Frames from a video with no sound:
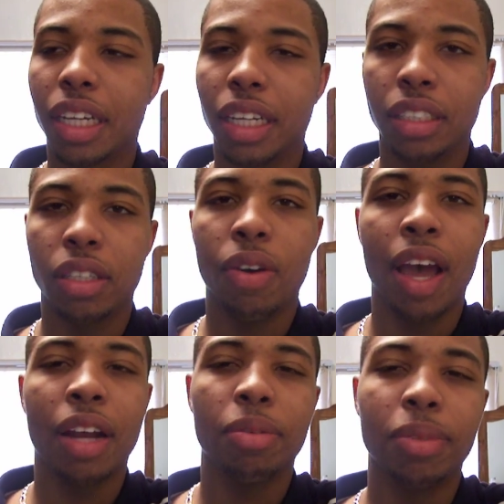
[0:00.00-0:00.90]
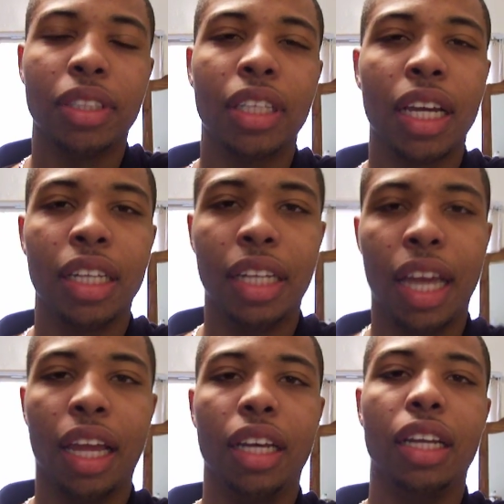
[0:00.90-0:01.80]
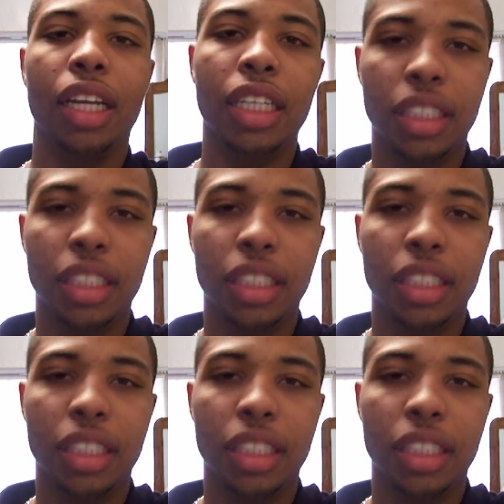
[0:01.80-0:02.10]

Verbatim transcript: And so Adam decided that he